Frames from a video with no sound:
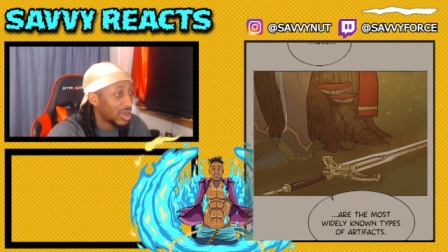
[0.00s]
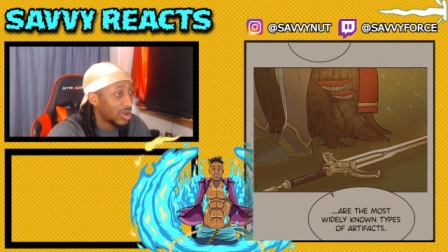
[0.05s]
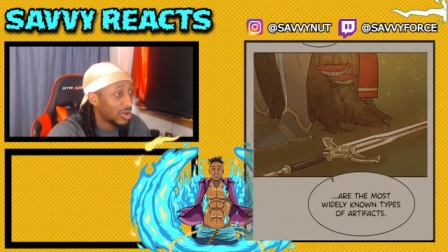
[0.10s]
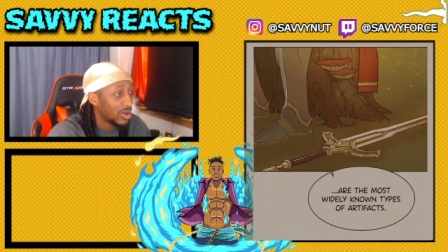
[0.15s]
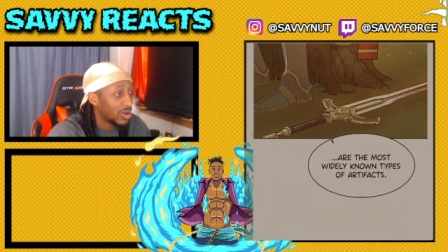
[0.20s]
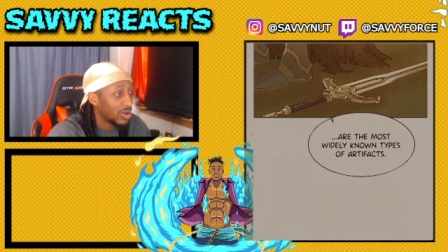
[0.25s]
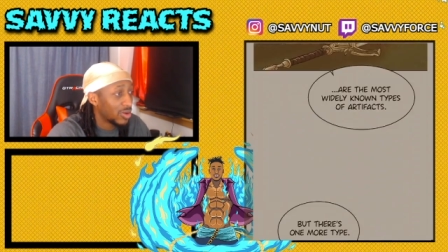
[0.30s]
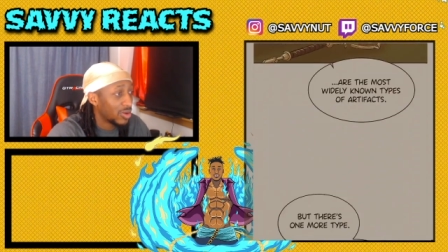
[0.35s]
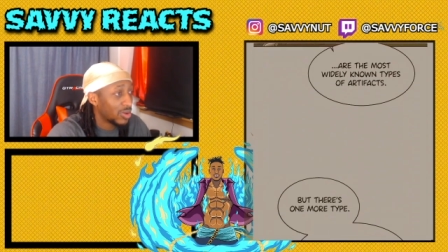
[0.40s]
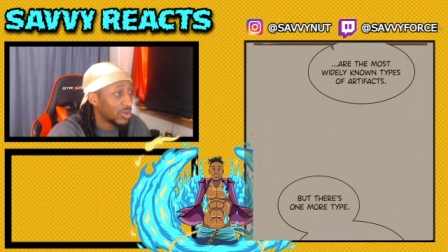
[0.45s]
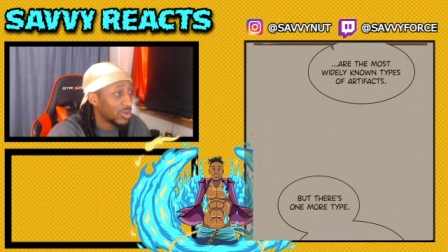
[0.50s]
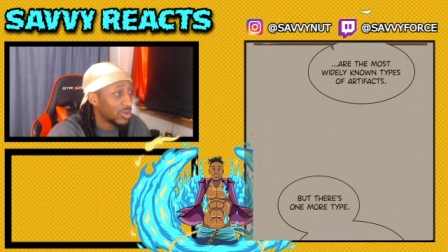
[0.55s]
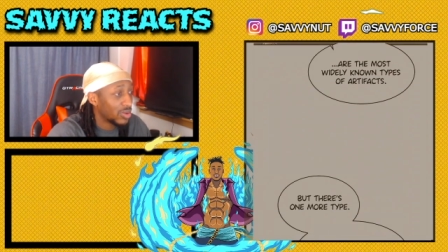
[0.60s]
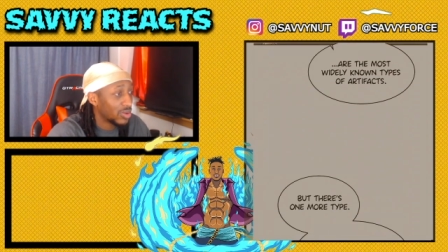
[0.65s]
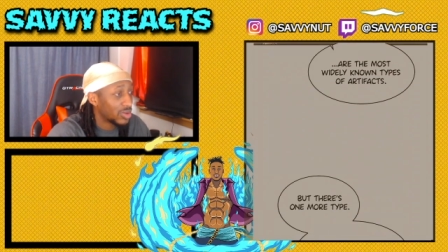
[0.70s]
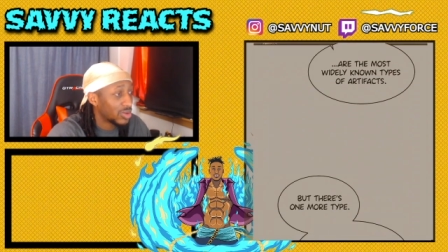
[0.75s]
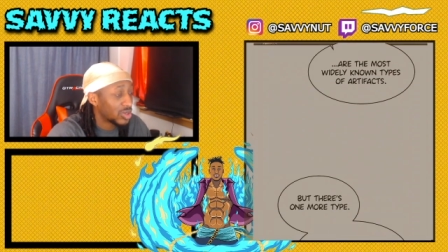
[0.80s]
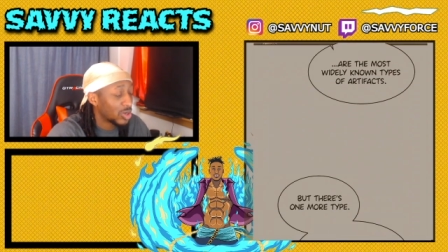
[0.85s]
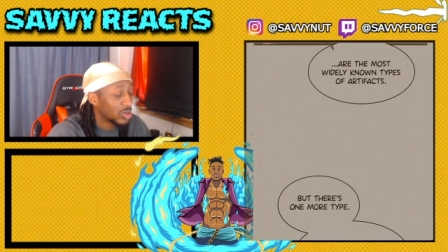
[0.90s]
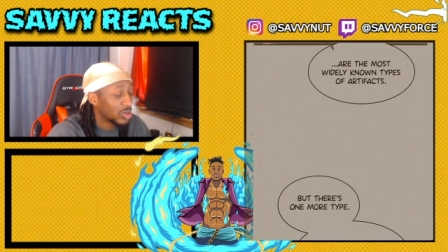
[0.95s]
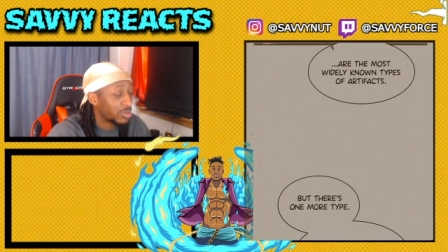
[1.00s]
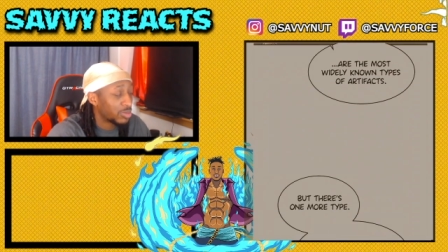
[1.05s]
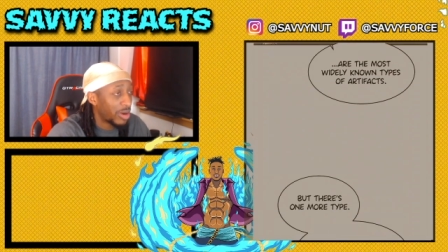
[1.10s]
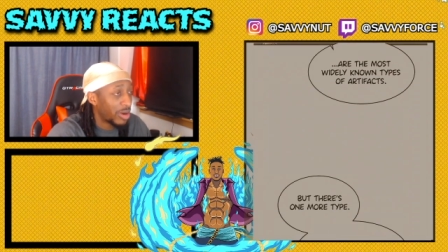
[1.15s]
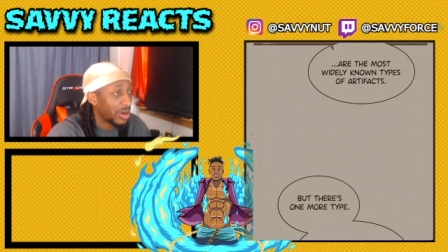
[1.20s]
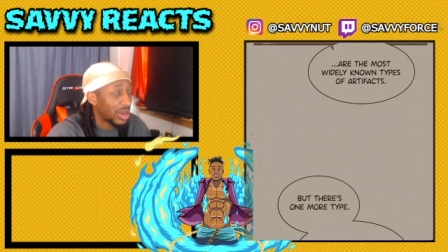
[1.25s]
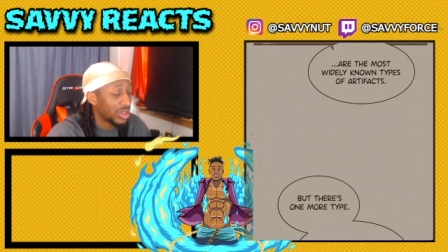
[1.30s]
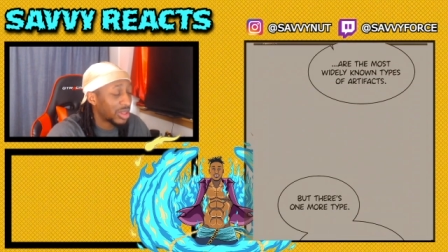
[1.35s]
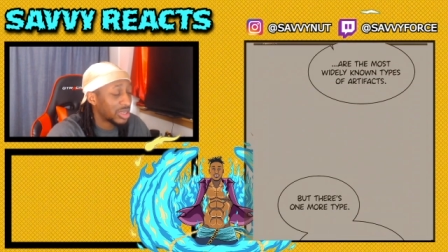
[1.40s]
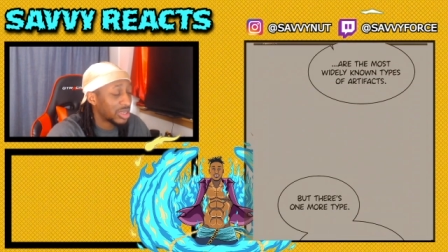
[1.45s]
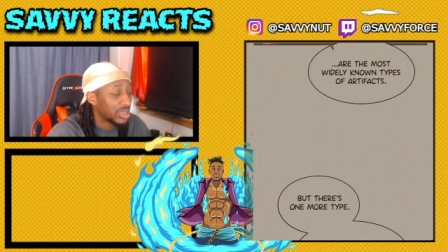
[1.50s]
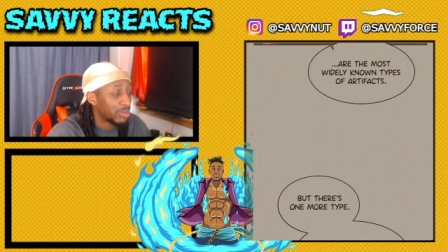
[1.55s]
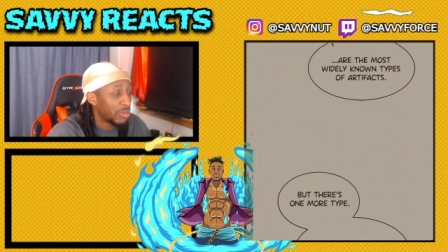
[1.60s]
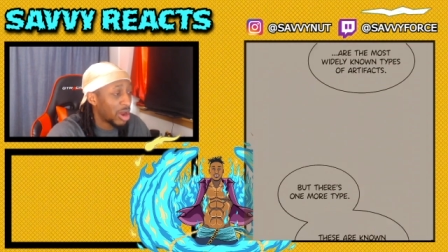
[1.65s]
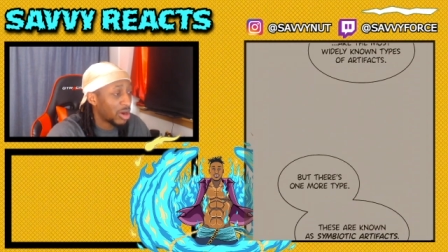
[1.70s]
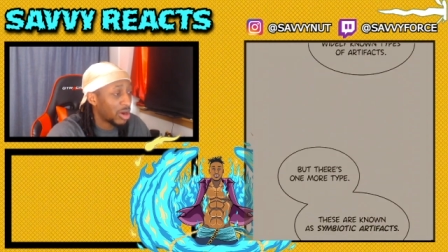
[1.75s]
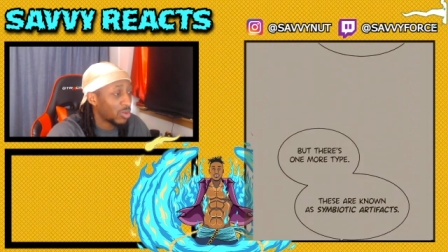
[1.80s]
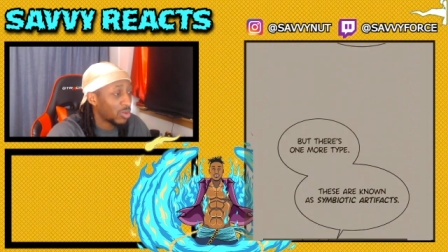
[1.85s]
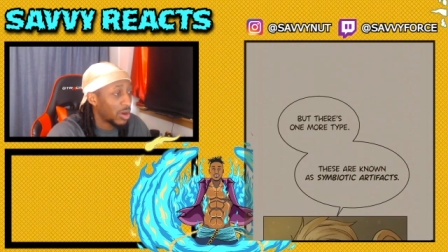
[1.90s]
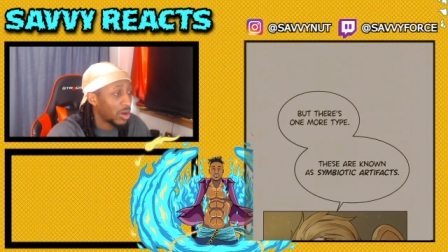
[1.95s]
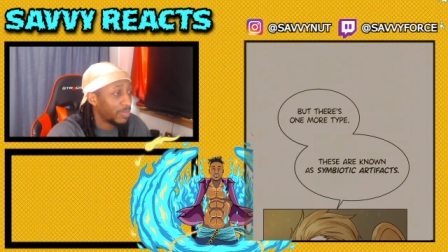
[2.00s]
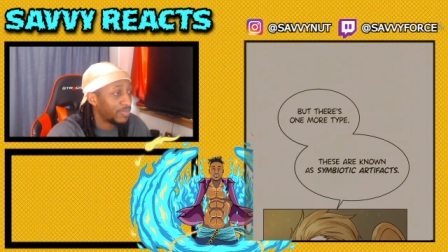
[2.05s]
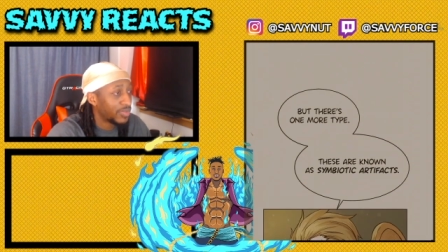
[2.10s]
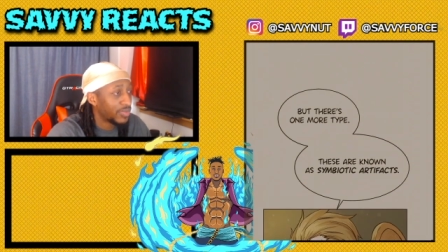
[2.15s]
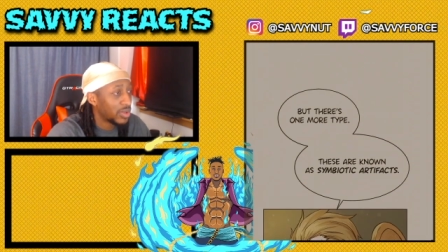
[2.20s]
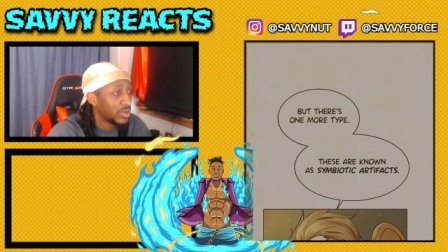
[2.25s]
Oh, so it's probably not the symbiotic one.